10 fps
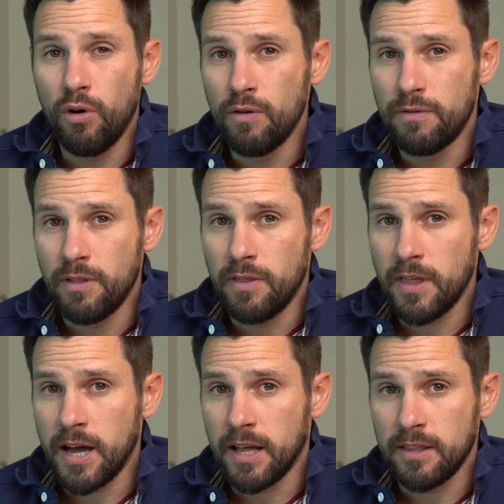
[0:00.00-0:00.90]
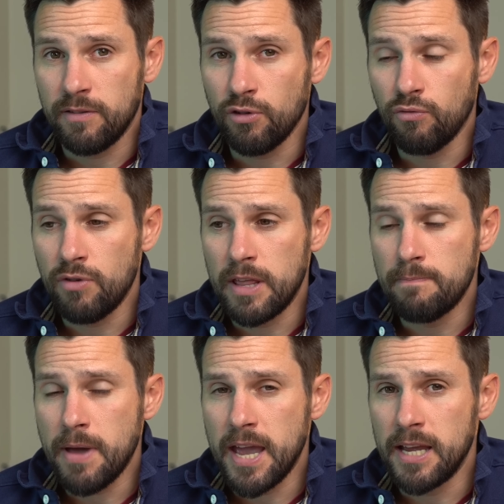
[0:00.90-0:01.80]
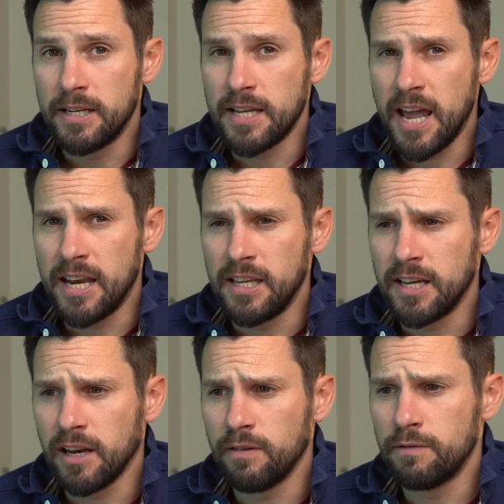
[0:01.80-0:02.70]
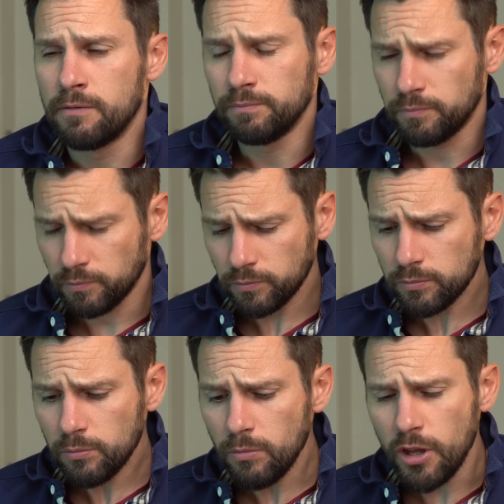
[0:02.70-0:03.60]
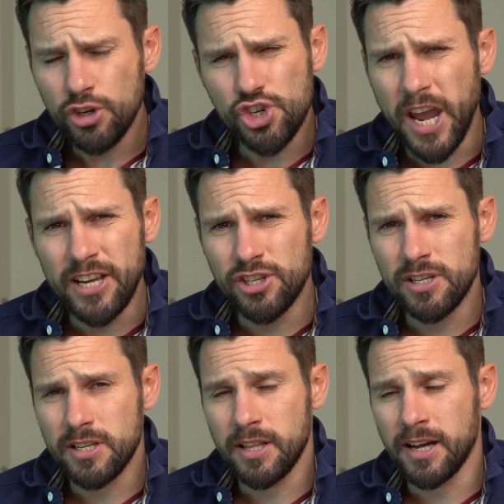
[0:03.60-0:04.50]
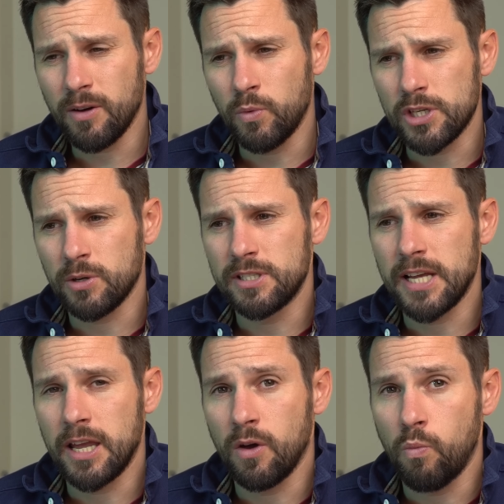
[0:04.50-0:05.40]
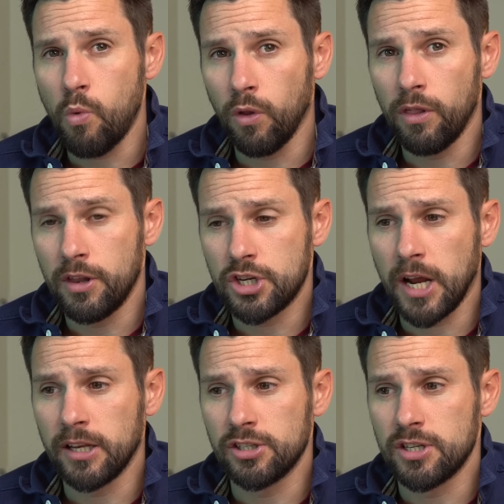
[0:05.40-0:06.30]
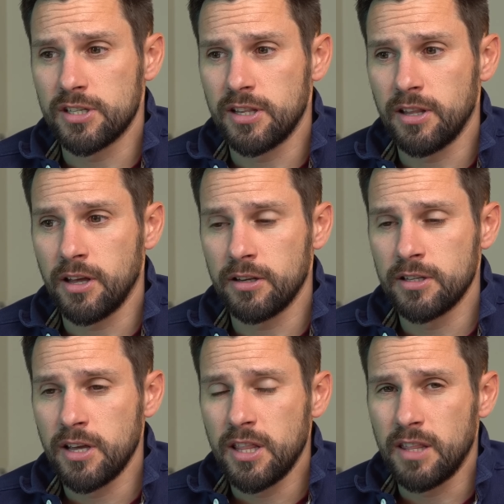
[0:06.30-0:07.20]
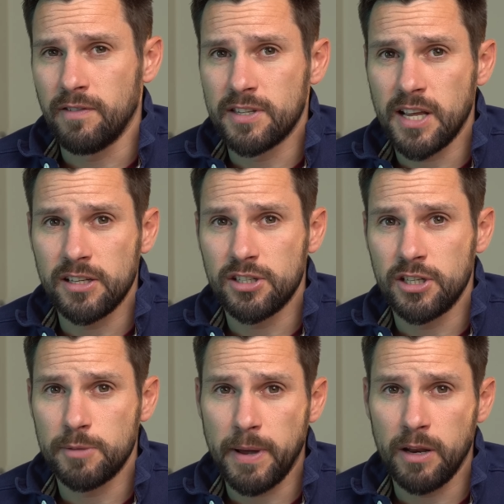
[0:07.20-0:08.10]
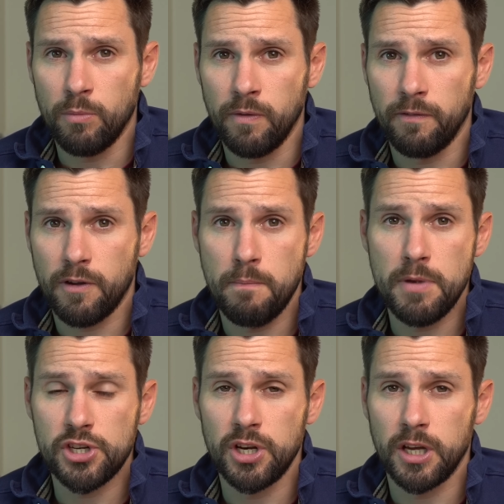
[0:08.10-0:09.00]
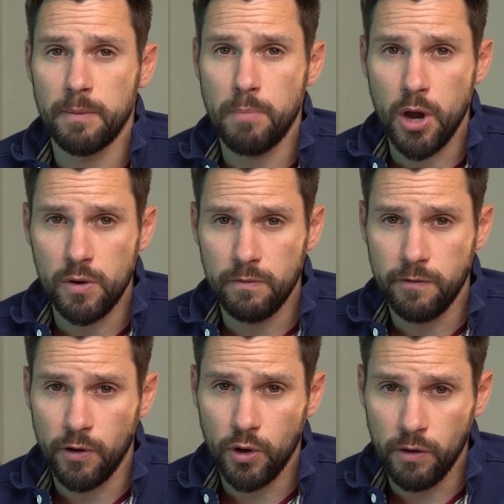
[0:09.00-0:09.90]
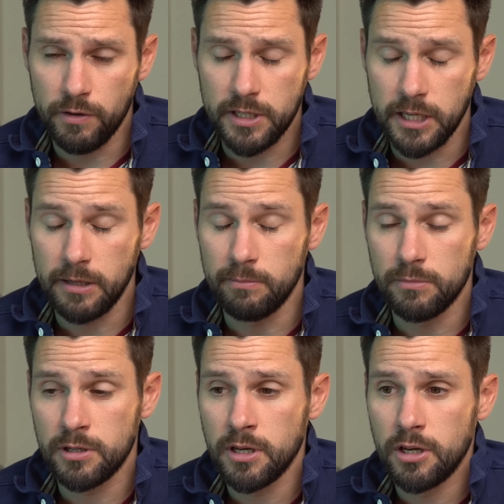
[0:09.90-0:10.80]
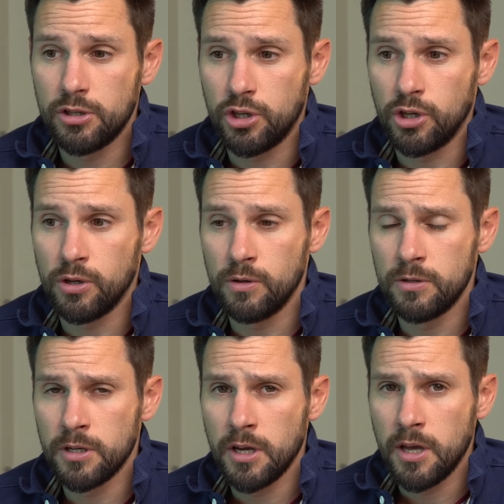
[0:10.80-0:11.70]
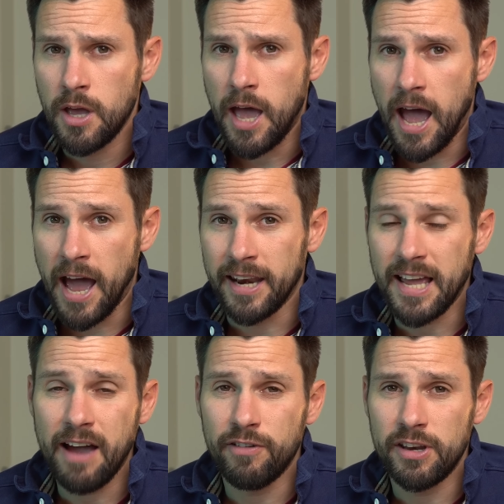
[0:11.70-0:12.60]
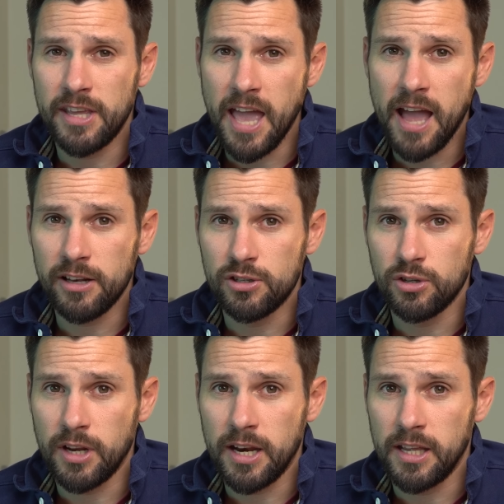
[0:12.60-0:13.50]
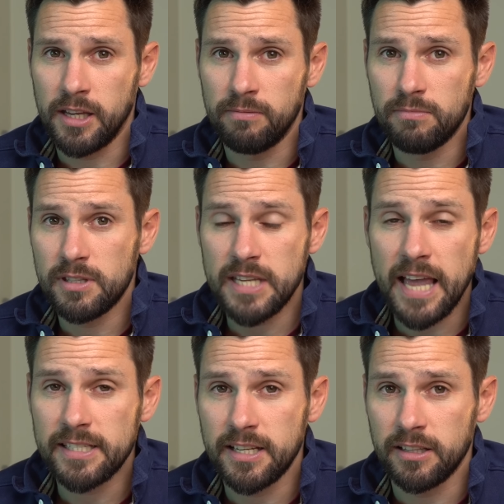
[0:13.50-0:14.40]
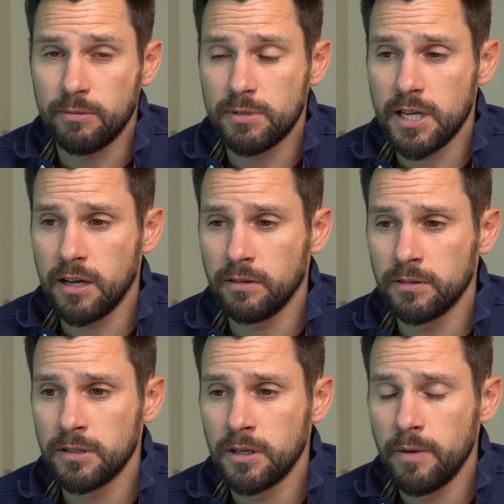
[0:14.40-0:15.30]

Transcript: other than that, they've not really made any kind of changes to that, which I'd say are one of the challenges, in that they've essentially spent a month commissioning a boat for other teams to use and haven't yet done any testing themselves.